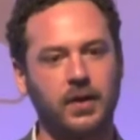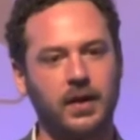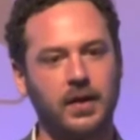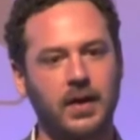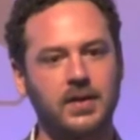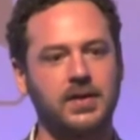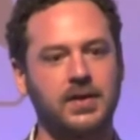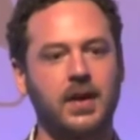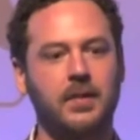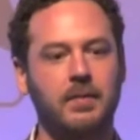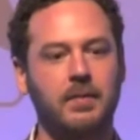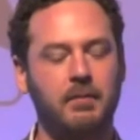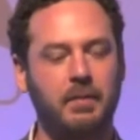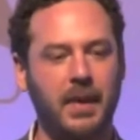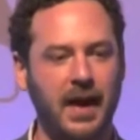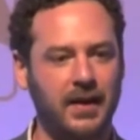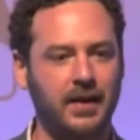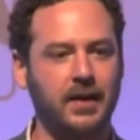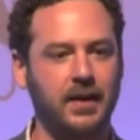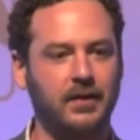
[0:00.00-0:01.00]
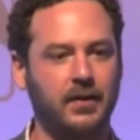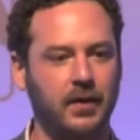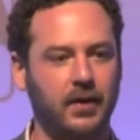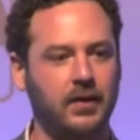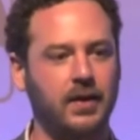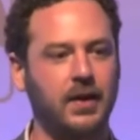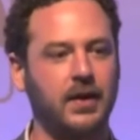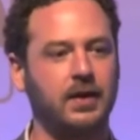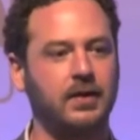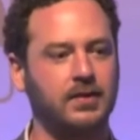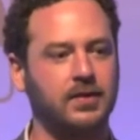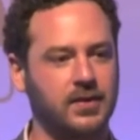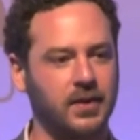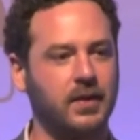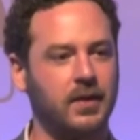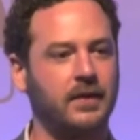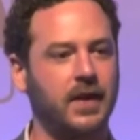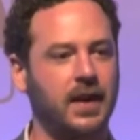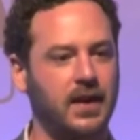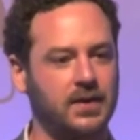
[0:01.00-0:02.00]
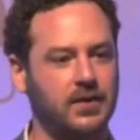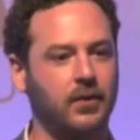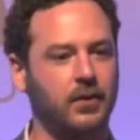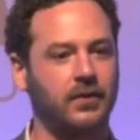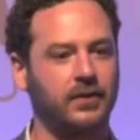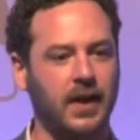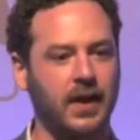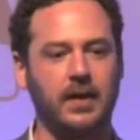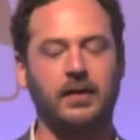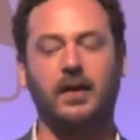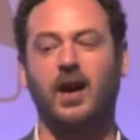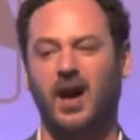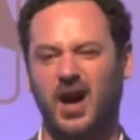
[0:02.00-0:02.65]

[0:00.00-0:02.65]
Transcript: that they're so embedded that the survey is not dead.